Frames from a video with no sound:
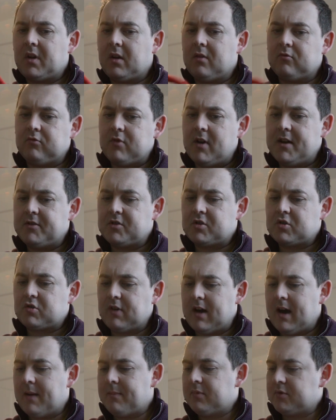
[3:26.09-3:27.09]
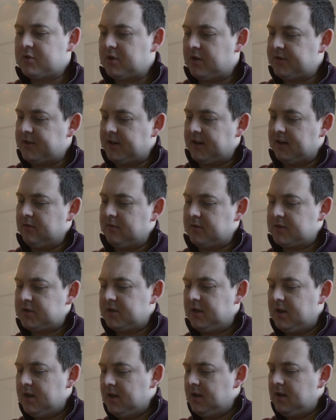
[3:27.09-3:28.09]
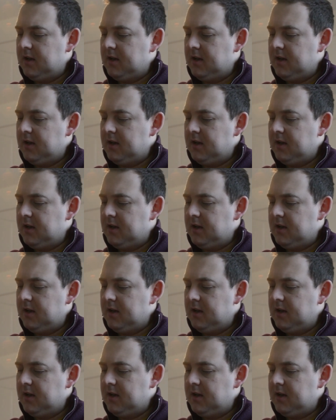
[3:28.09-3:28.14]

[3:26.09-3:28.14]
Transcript: red strap, which I think looks